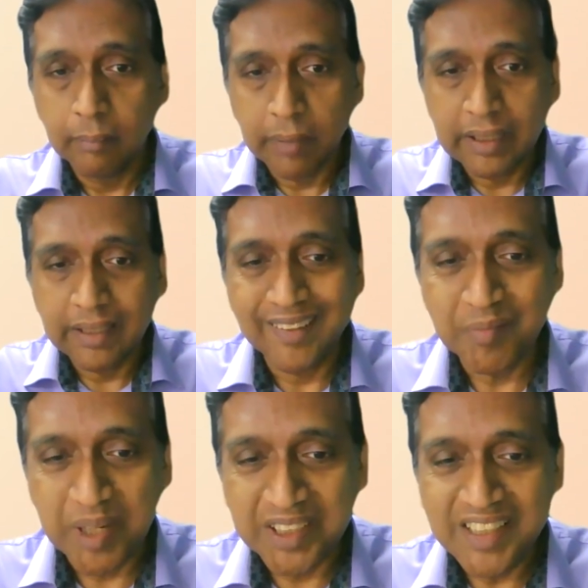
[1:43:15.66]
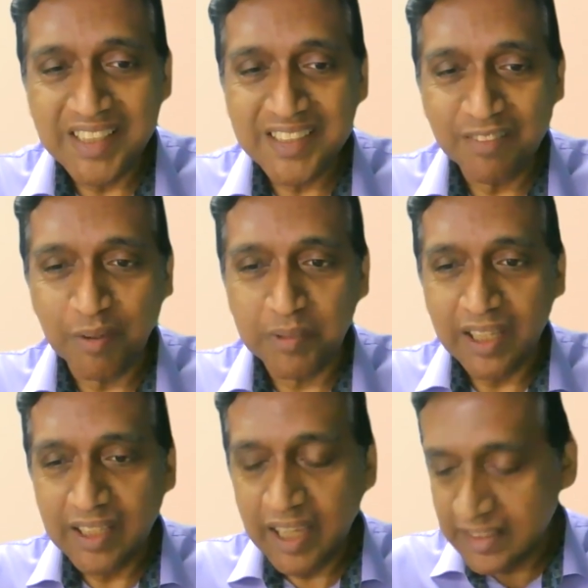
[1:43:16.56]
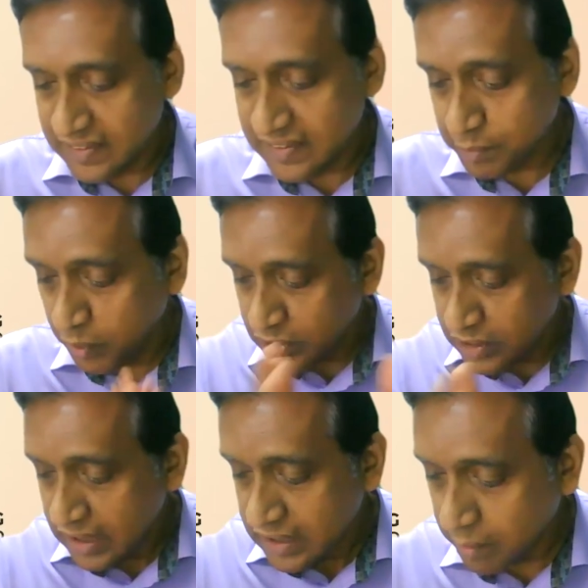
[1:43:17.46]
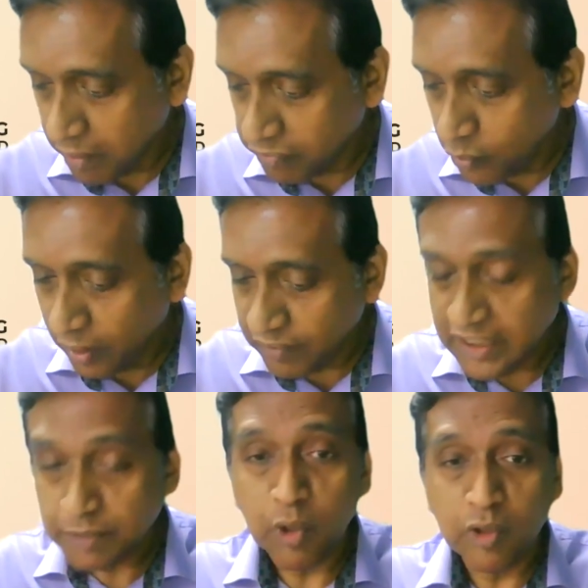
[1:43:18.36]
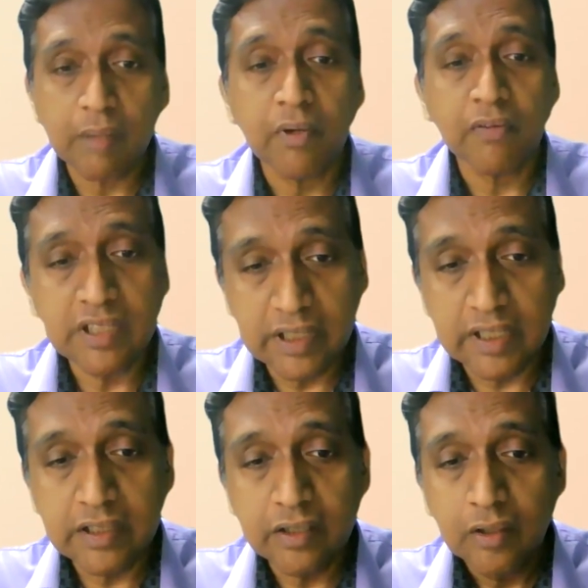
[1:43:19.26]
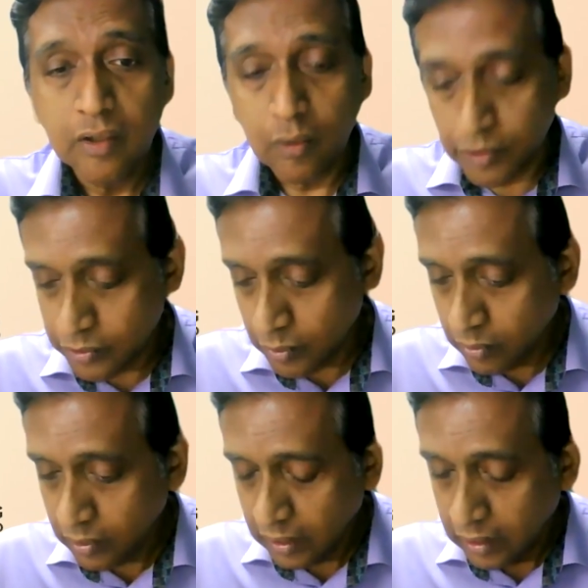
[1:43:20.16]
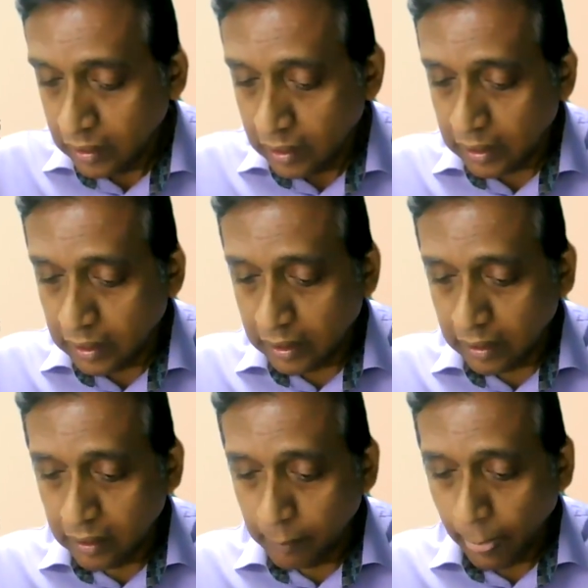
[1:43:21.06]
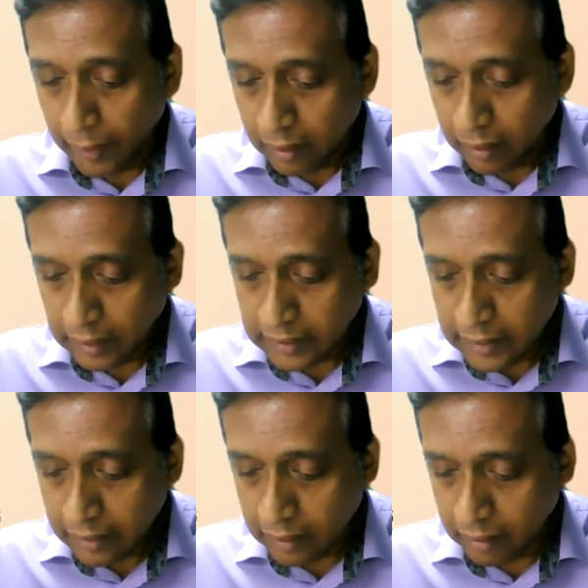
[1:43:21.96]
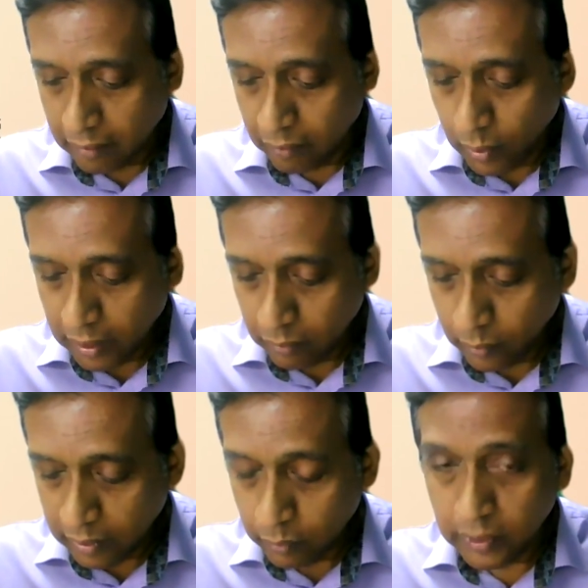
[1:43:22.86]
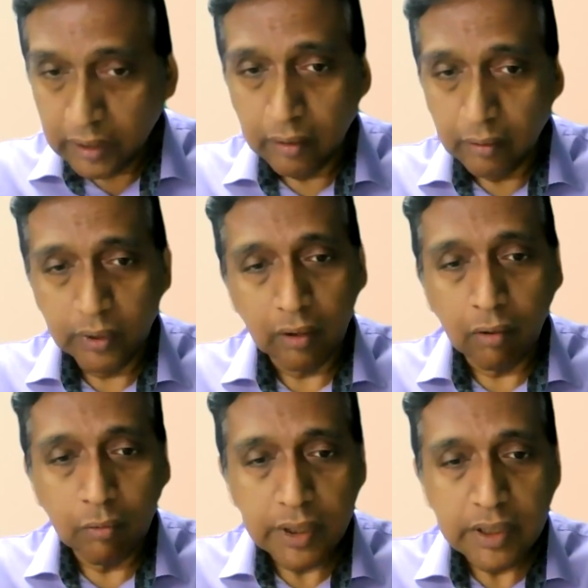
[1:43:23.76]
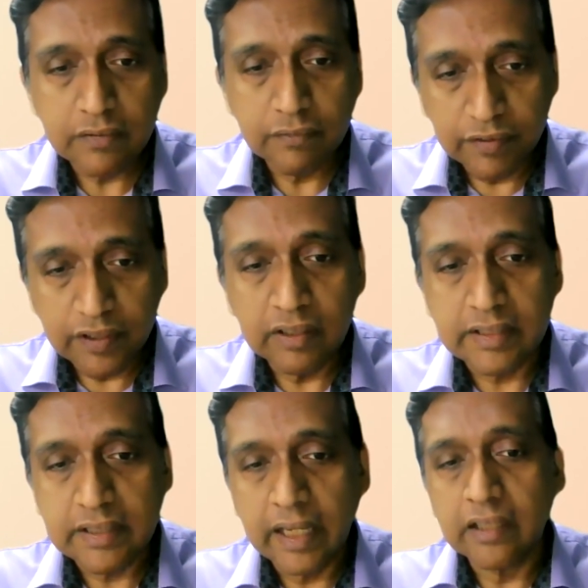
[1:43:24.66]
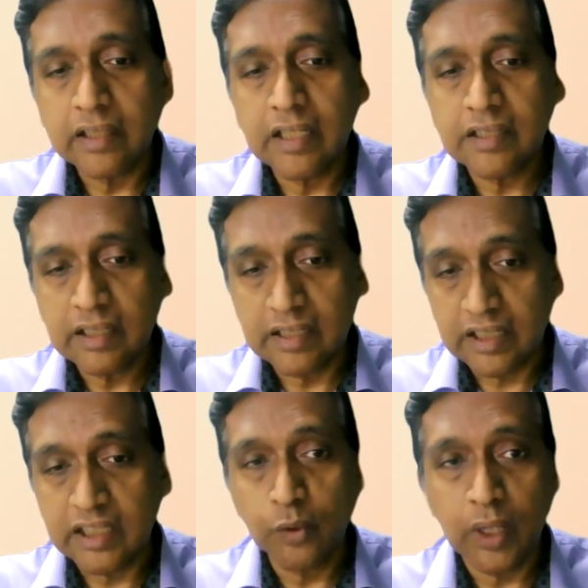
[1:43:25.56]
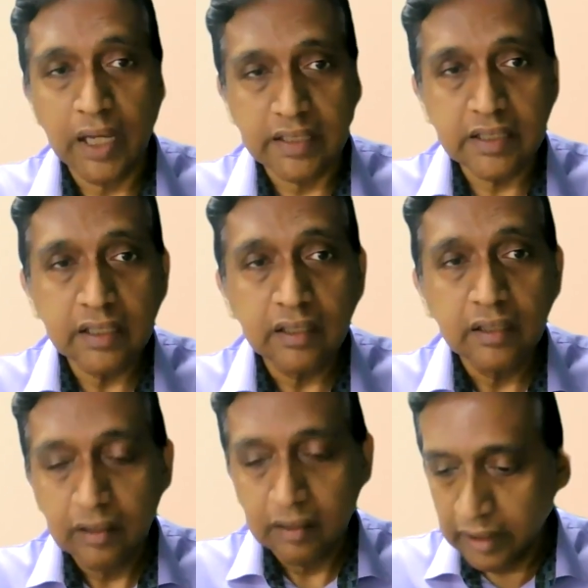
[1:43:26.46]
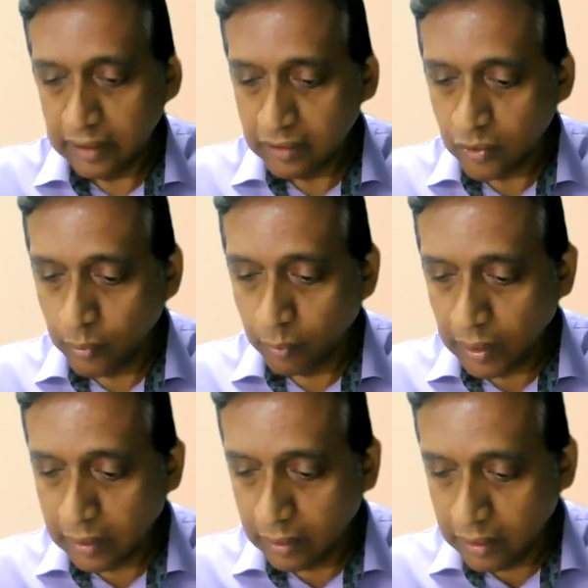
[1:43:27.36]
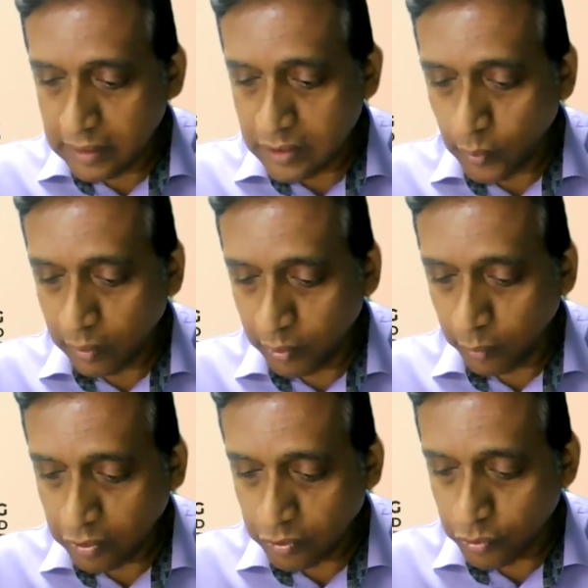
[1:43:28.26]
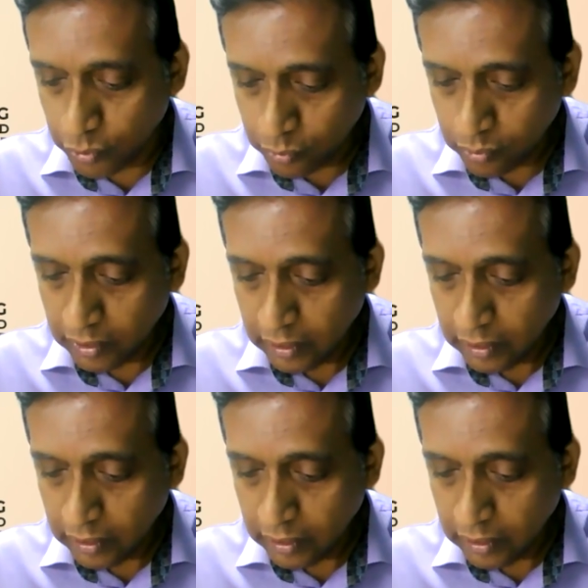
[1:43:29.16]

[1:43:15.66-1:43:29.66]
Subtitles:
my colleagues here from the other SSAs, because some of you have explored some of these things also. I think what we always feel is that education is the equalizer, right? So this is what we want to do,